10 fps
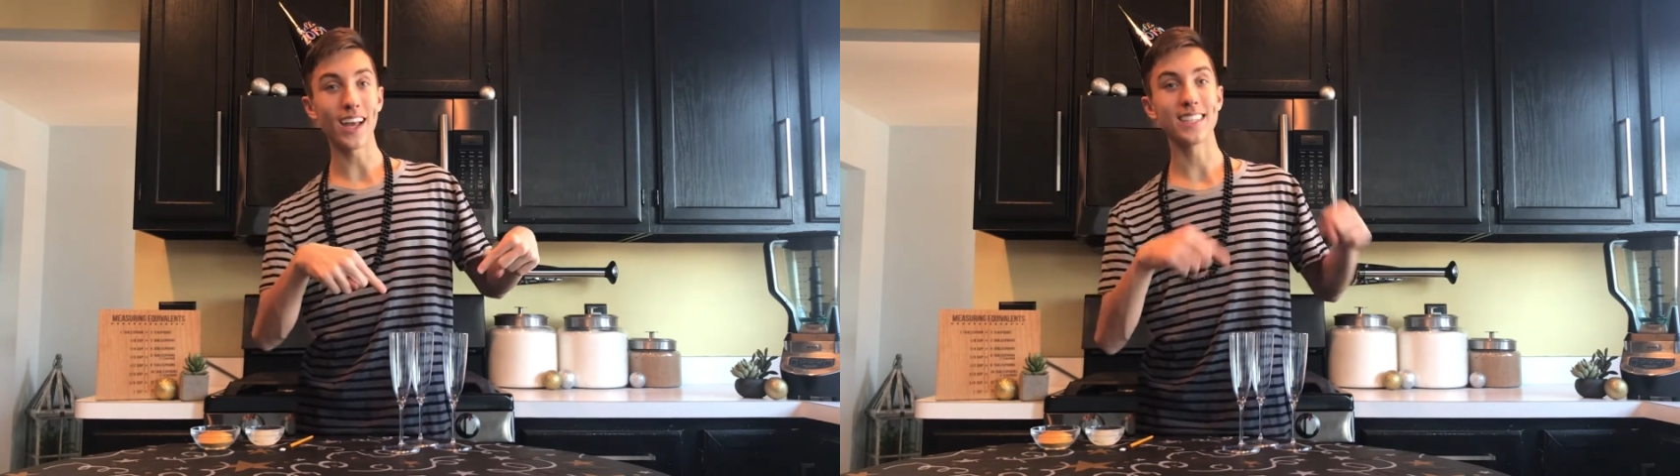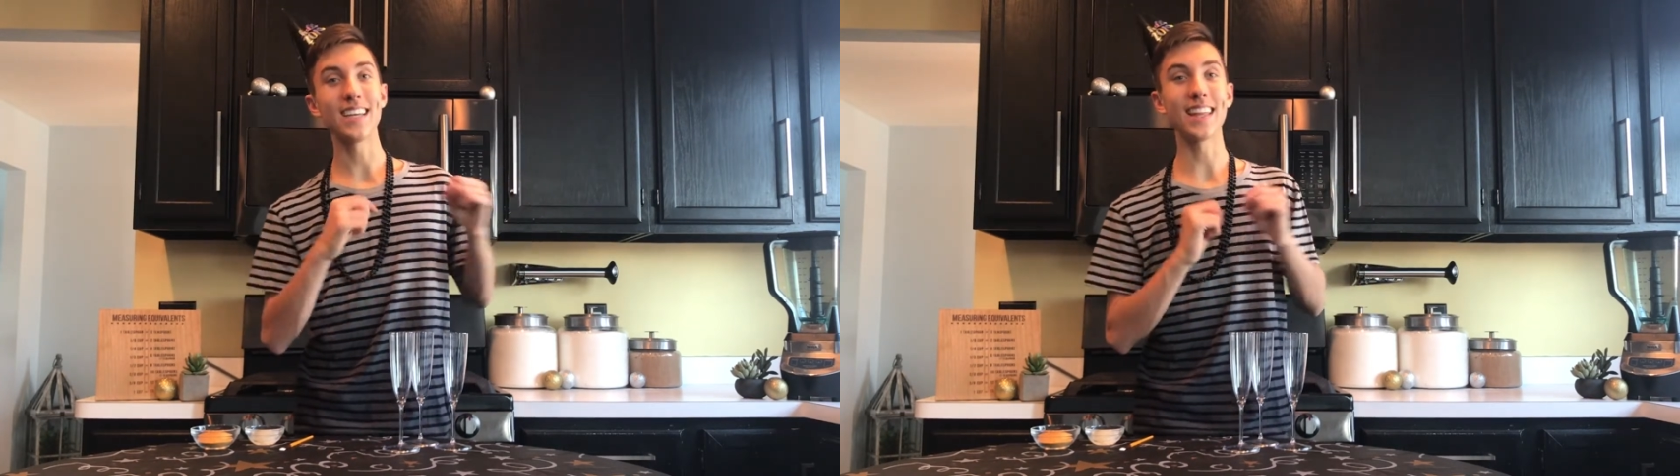
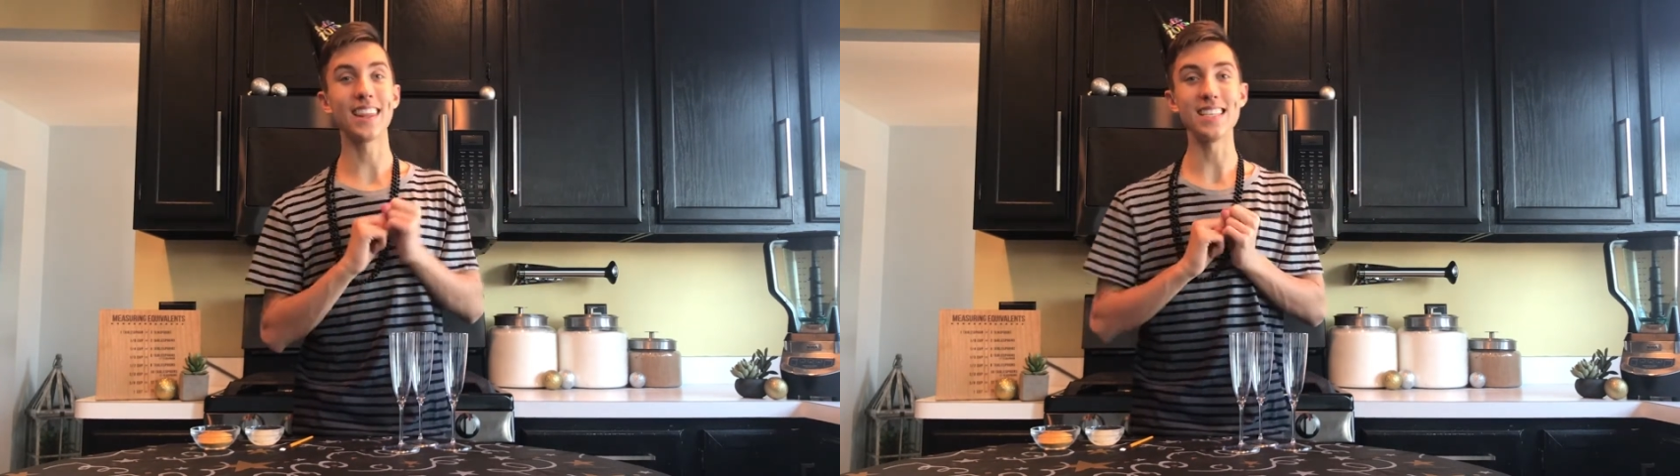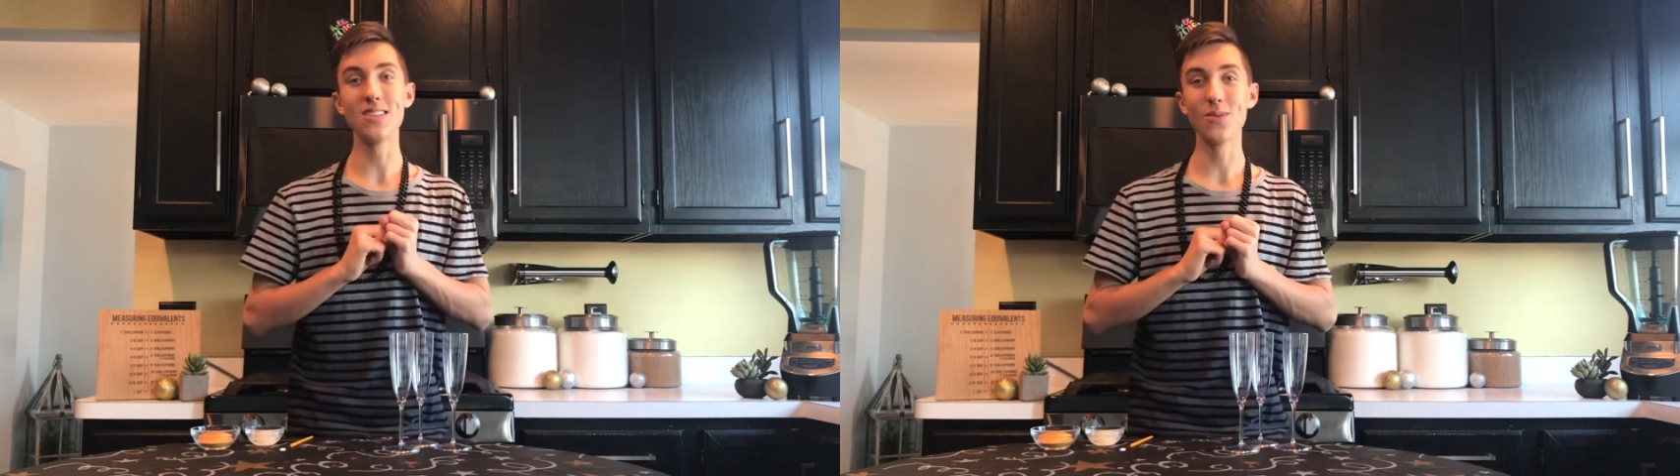like to
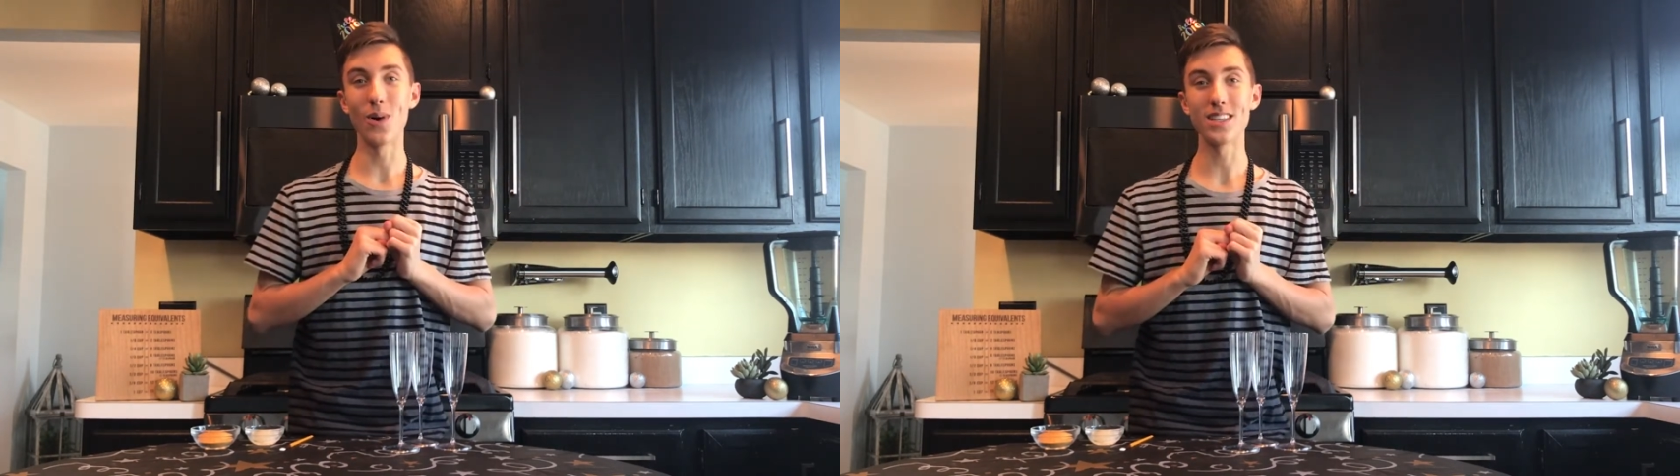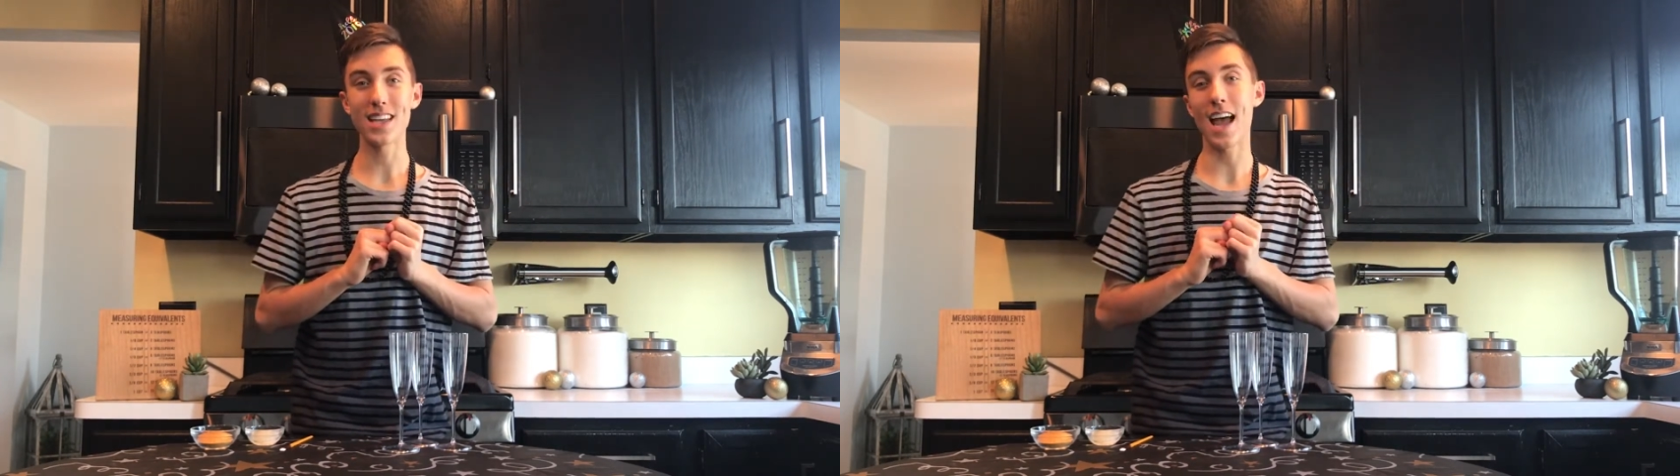get these
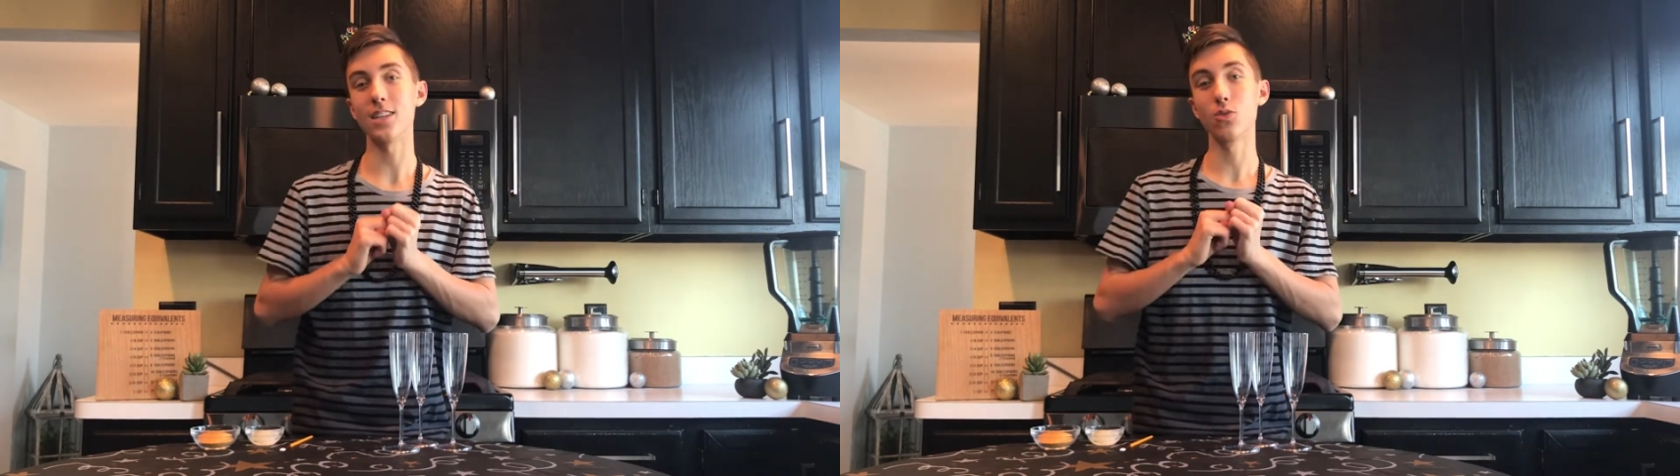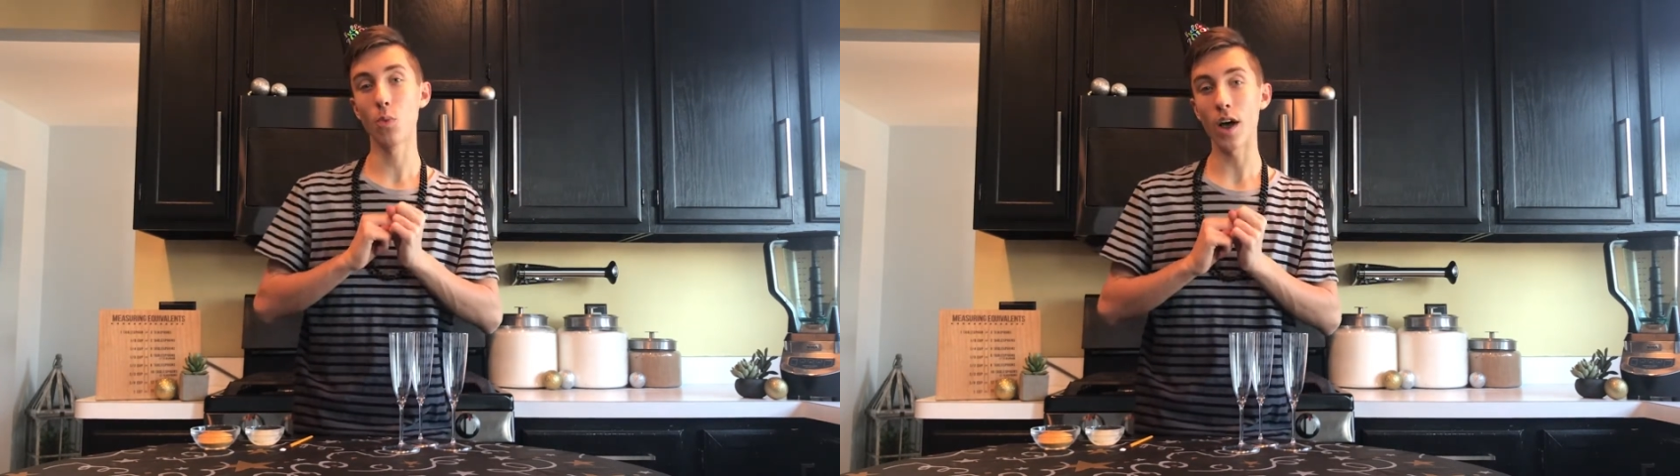ones
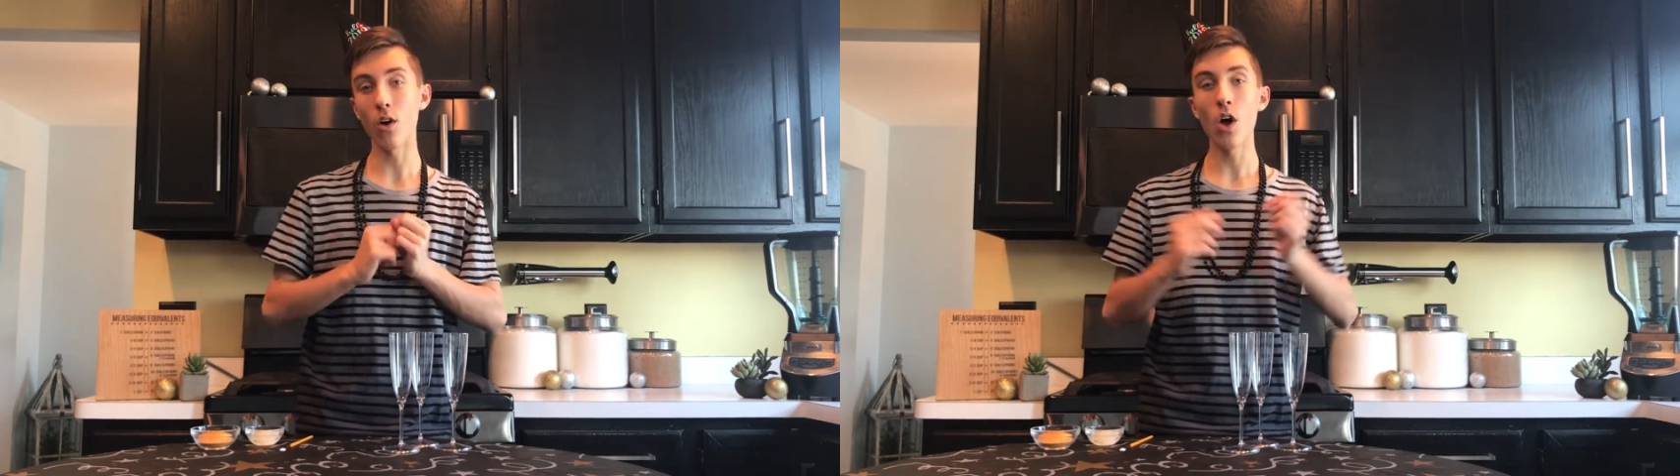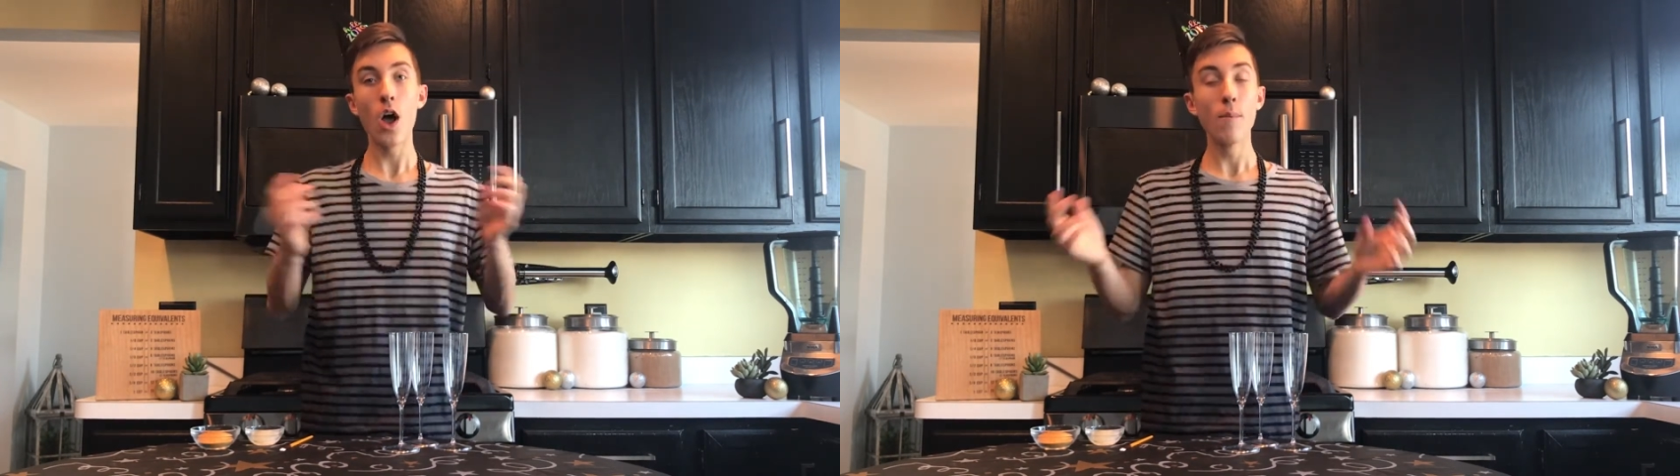as well.